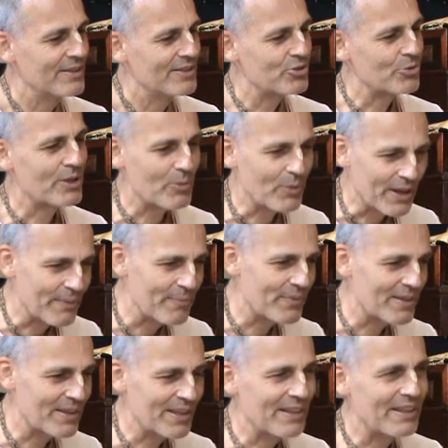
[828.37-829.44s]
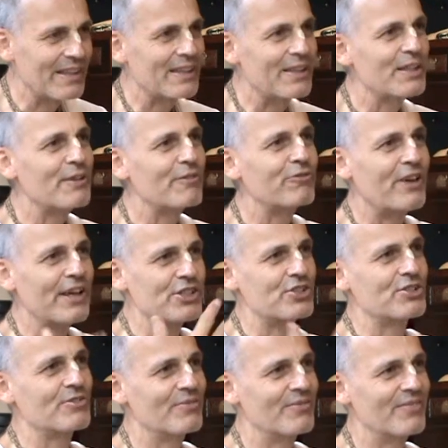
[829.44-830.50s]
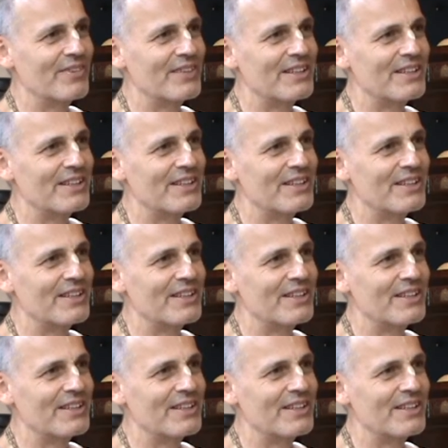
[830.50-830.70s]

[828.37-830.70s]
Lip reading: So anyway, the affection,